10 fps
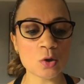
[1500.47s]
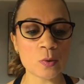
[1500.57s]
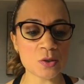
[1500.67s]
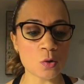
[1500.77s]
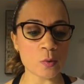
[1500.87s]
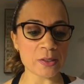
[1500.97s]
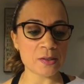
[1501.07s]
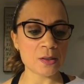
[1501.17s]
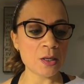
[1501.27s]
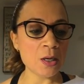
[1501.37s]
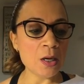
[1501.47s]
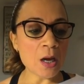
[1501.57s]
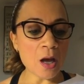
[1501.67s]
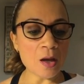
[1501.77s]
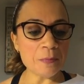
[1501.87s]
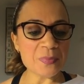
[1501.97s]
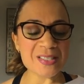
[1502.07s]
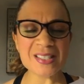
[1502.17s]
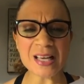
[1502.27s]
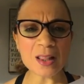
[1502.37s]
always, always.
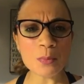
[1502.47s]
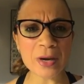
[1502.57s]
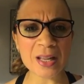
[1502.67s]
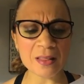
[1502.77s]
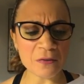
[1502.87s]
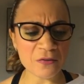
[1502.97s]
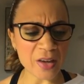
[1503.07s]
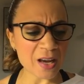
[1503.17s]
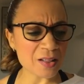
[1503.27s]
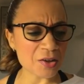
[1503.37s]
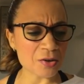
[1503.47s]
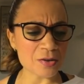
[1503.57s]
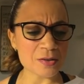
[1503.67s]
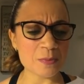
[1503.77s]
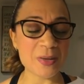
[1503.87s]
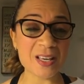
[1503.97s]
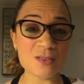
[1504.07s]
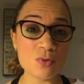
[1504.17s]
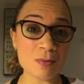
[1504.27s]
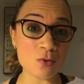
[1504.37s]
Celebrating the failures,
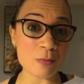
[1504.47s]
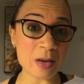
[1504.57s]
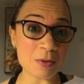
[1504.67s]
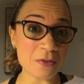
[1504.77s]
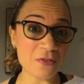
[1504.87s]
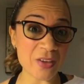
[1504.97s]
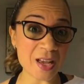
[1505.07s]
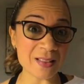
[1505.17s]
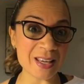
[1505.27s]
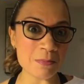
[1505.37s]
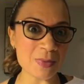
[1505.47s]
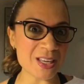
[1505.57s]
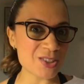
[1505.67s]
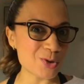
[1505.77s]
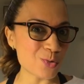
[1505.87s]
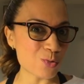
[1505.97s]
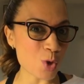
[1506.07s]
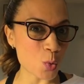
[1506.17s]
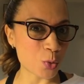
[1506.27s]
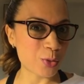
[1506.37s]
because remember, failing means
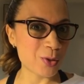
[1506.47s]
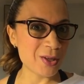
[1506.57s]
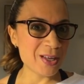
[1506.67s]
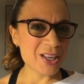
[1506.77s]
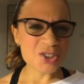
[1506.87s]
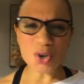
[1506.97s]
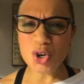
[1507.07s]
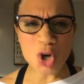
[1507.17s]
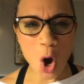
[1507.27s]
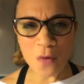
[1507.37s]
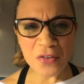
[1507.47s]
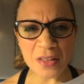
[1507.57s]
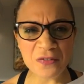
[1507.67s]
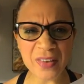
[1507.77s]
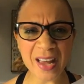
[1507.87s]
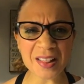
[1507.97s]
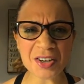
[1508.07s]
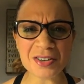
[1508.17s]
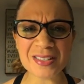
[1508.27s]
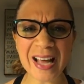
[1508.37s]
growth. So go for the
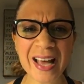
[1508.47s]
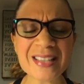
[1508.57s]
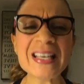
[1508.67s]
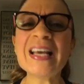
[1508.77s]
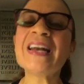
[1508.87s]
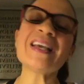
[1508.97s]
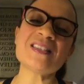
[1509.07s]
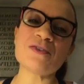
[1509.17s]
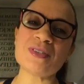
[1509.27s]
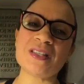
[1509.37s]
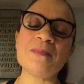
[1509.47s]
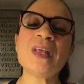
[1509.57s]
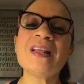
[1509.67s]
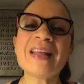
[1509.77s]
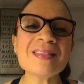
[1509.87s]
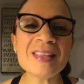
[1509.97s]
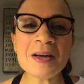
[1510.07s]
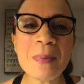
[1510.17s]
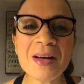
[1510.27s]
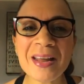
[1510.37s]
failures, guys. Like seriously, like
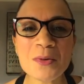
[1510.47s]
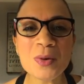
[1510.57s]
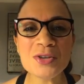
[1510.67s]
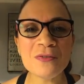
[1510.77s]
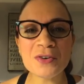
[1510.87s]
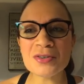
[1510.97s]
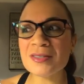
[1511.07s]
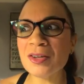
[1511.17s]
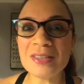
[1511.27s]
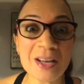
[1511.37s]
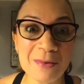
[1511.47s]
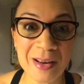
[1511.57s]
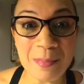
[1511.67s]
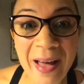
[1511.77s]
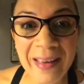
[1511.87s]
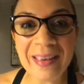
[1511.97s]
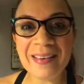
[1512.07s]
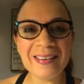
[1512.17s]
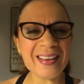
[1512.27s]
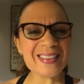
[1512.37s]
think about like when you first learned how to ride a
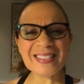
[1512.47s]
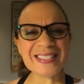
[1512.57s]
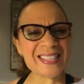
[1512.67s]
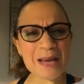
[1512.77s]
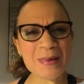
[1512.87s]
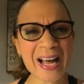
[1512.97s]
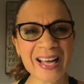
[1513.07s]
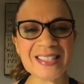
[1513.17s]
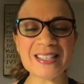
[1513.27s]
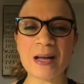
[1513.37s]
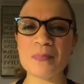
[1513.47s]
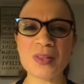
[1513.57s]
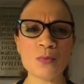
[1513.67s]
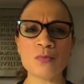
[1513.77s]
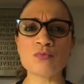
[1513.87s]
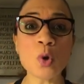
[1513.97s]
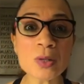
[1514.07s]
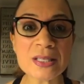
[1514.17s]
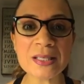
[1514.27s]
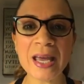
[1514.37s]
bike. It's the same concept.
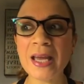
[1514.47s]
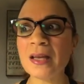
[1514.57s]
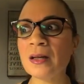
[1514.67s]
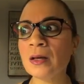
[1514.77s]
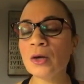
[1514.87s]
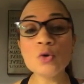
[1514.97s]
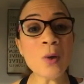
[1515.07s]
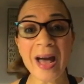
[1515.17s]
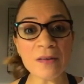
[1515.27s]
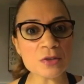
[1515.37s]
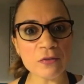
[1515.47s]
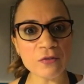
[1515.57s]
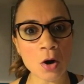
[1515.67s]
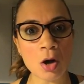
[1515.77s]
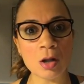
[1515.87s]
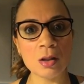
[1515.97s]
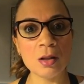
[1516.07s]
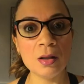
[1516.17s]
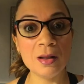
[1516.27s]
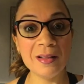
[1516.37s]
Roller skate, you have to fall.
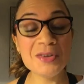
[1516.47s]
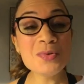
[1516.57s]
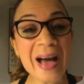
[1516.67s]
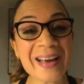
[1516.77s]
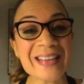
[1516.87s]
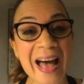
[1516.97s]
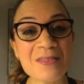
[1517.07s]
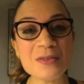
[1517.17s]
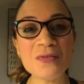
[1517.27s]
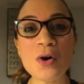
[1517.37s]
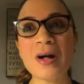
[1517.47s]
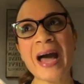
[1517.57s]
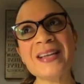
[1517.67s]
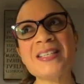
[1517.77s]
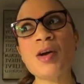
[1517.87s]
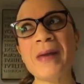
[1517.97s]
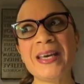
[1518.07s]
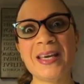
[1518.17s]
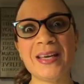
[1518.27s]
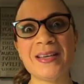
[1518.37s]
You guys have to fall. I tell
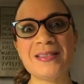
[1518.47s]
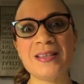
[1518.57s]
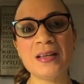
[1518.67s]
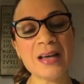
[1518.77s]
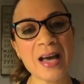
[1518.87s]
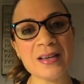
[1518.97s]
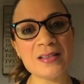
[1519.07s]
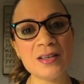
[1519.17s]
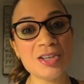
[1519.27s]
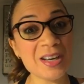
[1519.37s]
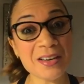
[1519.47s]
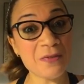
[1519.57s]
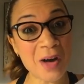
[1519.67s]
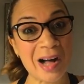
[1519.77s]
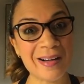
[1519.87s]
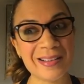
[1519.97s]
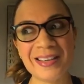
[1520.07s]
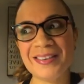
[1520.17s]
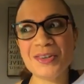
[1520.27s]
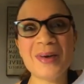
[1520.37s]
my kids, guys, you're going to fall.
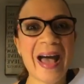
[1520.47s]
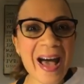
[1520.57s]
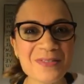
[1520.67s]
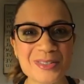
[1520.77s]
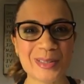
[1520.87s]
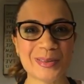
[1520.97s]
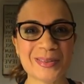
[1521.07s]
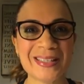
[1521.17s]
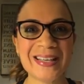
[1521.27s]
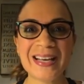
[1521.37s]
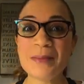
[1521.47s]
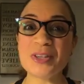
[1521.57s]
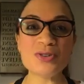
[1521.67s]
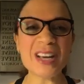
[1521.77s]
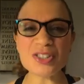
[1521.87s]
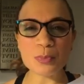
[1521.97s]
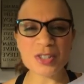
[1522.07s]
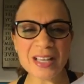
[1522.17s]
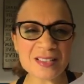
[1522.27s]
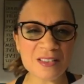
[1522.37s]
You have to. But you got your
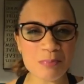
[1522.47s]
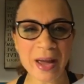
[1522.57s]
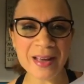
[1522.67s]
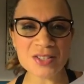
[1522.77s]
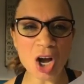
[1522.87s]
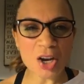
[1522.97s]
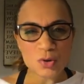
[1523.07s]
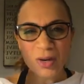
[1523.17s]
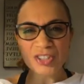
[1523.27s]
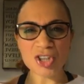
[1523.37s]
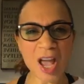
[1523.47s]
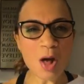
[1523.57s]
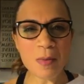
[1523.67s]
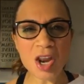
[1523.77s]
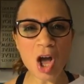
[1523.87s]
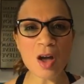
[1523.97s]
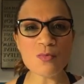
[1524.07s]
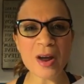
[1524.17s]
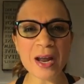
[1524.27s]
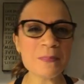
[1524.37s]
protective pads on, you got your helmet
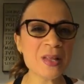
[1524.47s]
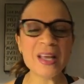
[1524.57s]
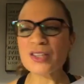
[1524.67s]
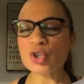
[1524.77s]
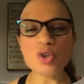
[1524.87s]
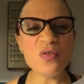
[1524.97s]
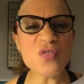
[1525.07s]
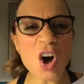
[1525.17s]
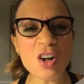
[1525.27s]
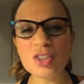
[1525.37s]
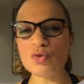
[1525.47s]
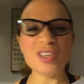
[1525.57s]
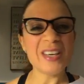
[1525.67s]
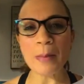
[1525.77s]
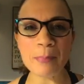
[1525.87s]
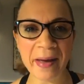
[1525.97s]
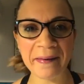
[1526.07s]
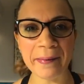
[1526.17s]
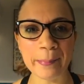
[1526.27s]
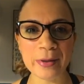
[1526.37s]
on, right? So you fall and you get
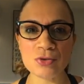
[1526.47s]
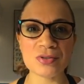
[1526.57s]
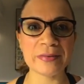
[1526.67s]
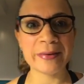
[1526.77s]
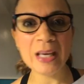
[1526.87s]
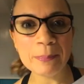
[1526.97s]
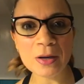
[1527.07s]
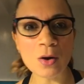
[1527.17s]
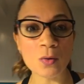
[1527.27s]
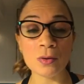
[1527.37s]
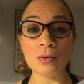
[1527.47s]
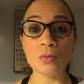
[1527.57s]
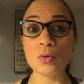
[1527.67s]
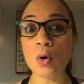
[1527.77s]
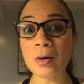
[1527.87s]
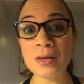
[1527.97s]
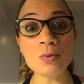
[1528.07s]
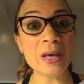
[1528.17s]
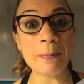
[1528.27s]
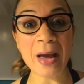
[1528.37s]
back up and just keep it going.
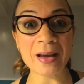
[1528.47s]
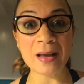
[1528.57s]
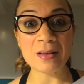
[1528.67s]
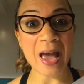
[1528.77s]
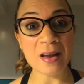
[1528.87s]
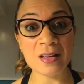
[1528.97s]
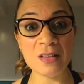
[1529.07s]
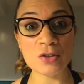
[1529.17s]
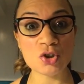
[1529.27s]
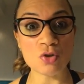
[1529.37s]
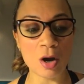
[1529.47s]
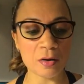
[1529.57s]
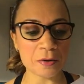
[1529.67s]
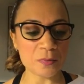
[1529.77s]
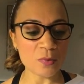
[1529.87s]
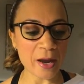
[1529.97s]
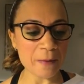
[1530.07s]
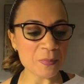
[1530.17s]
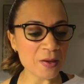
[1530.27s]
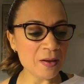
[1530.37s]
You get back at it even stronger, right?